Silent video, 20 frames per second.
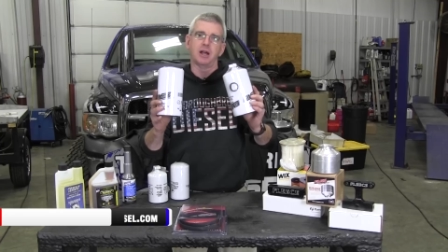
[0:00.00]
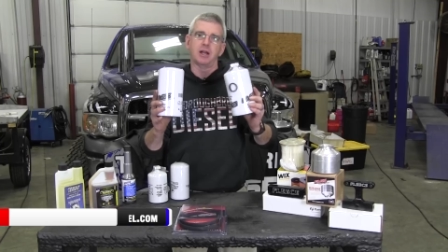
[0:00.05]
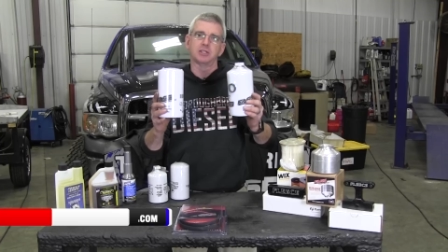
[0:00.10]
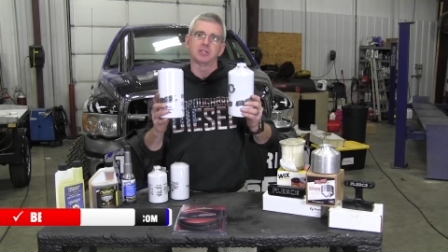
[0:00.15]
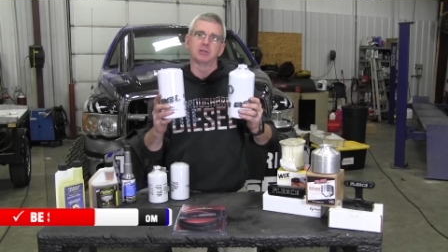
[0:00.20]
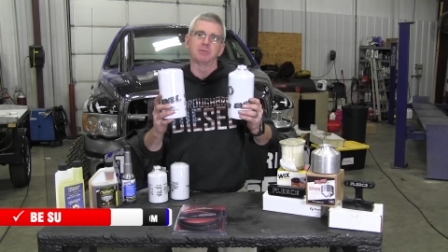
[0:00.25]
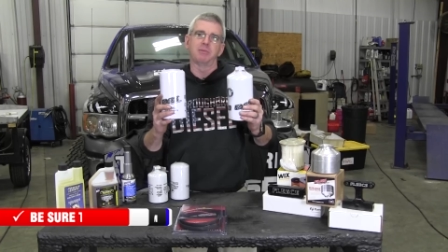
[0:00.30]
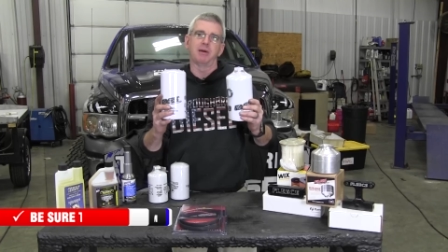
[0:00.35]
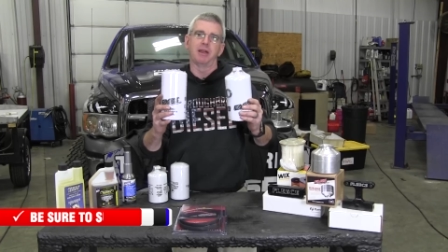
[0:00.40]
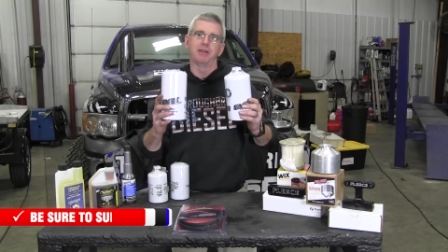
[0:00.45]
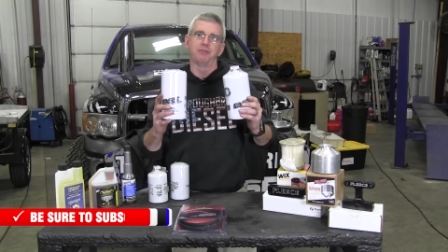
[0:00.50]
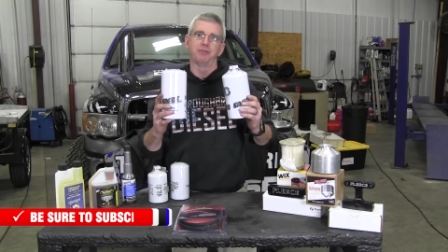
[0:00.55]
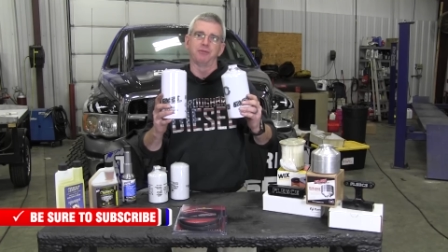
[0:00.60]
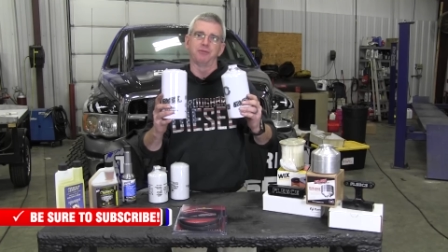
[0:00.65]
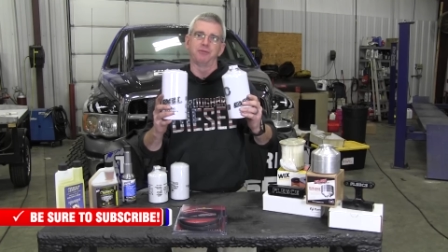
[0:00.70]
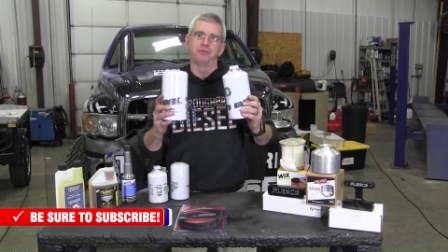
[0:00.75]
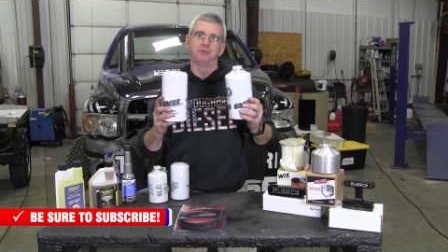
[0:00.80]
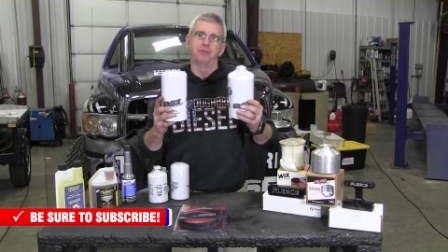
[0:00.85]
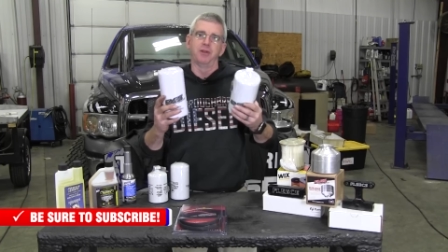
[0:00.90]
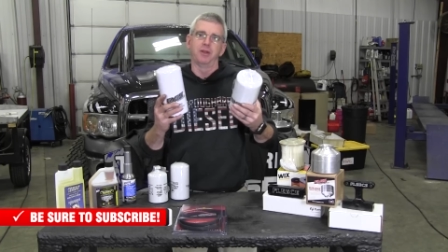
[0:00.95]
to cost somebody for
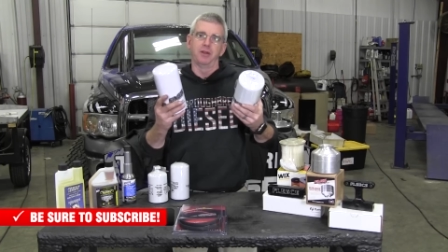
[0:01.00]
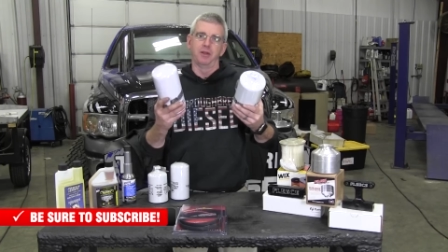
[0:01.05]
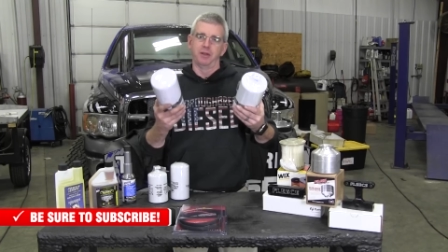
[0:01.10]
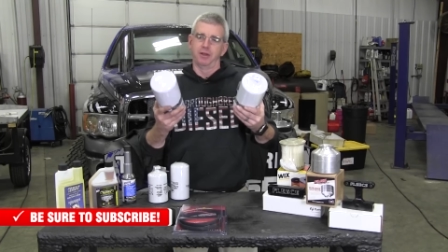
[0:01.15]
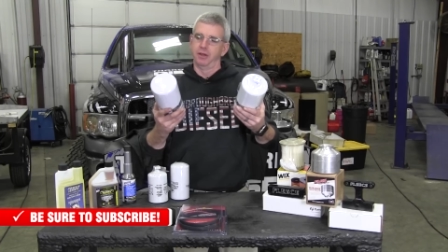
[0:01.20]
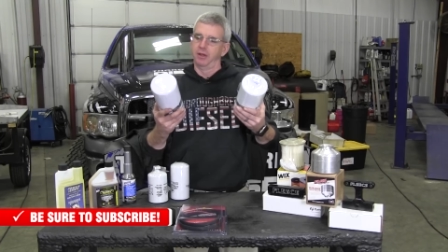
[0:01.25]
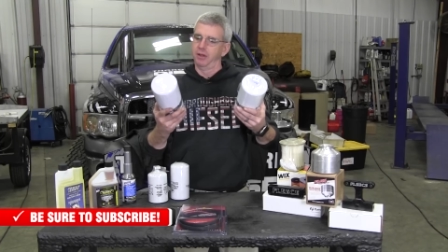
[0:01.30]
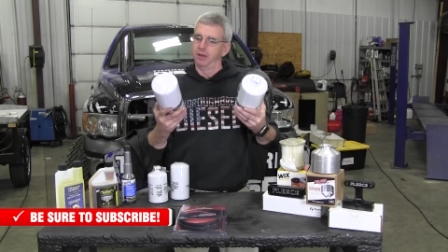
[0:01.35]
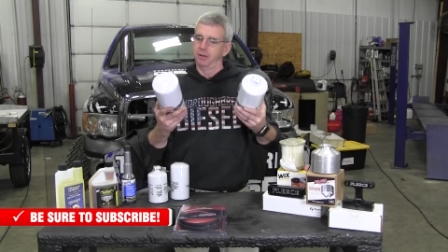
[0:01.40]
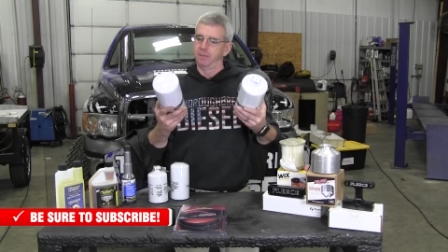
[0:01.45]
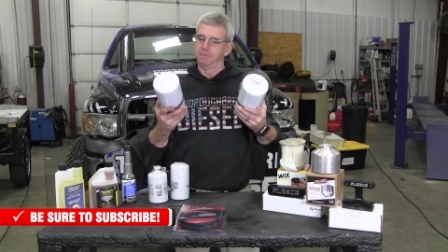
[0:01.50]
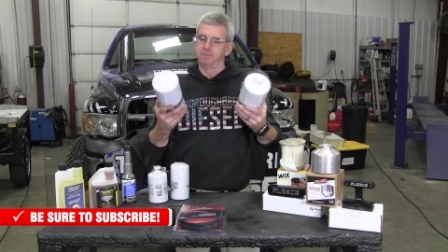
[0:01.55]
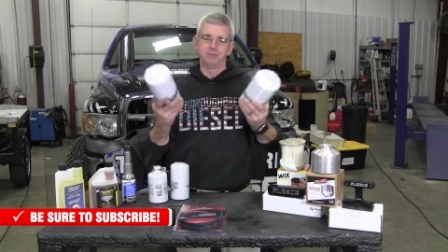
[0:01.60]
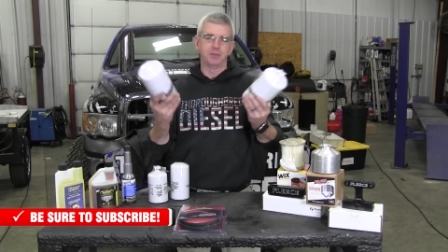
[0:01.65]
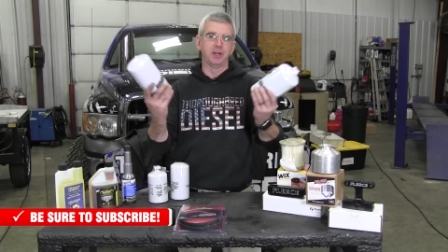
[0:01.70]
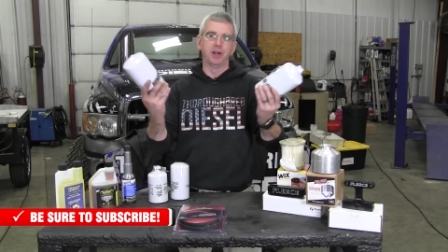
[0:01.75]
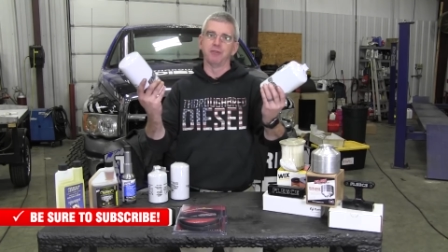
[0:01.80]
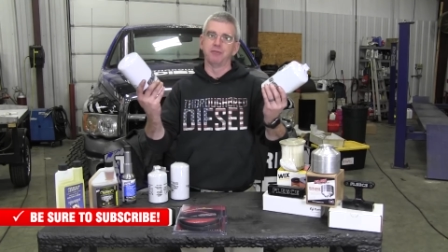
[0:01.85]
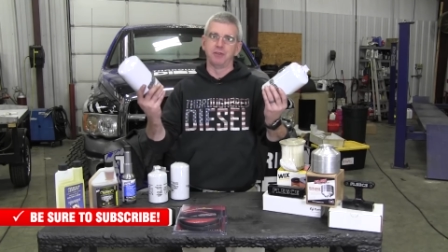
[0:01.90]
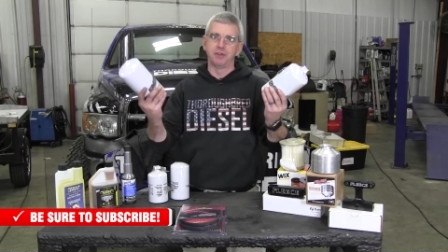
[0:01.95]
uh,
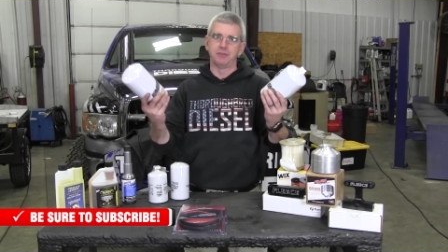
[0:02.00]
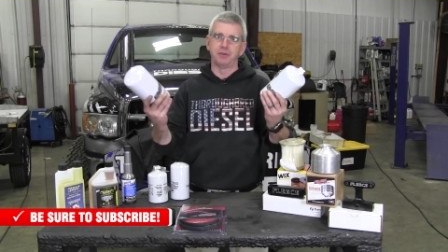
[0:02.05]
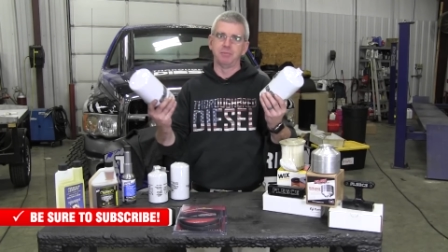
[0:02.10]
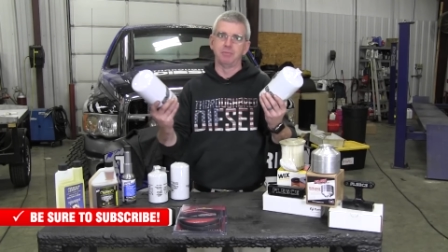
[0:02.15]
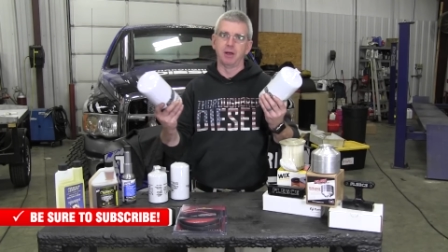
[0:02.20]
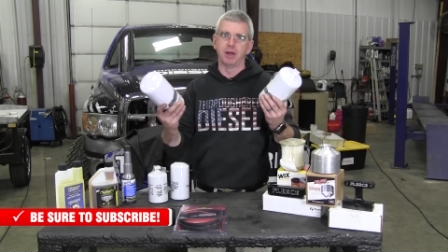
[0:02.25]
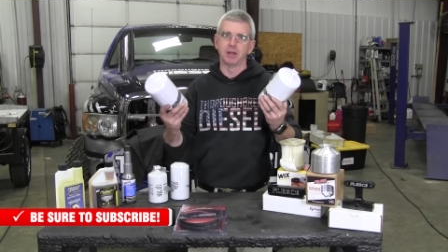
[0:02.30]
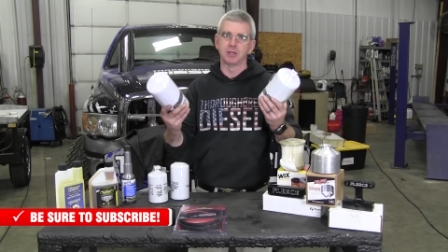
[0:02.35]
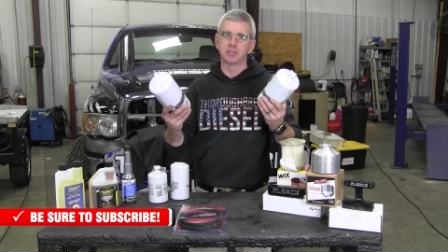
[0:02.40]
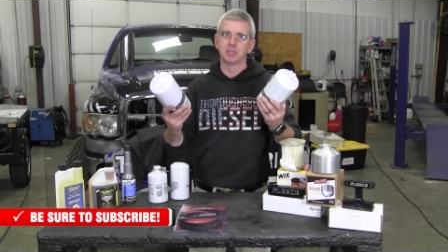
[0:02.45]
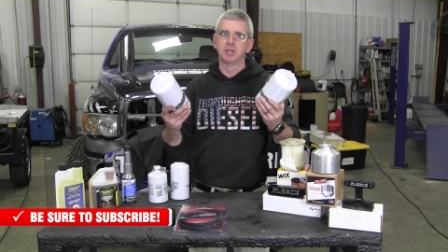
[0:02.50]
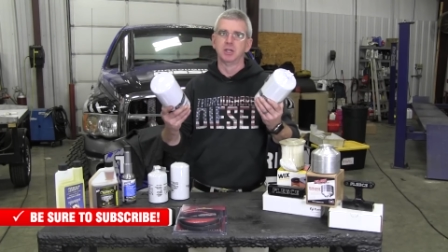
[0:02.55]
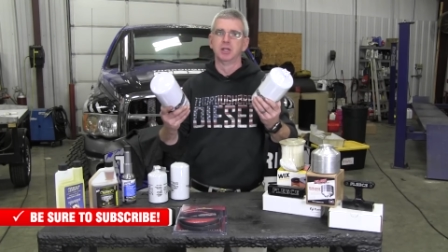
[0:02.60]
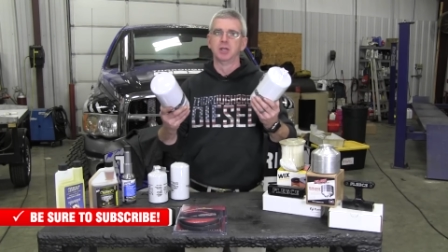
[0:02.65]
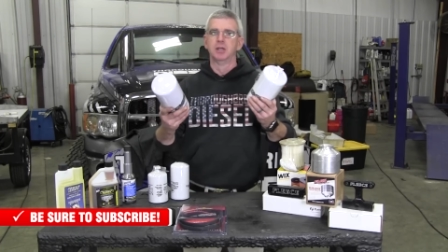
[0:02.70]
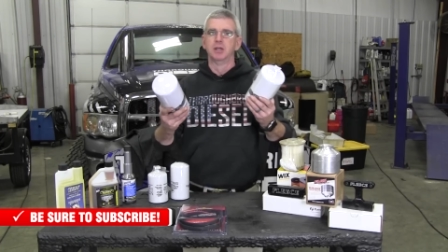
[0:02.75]
you know 50 bucks.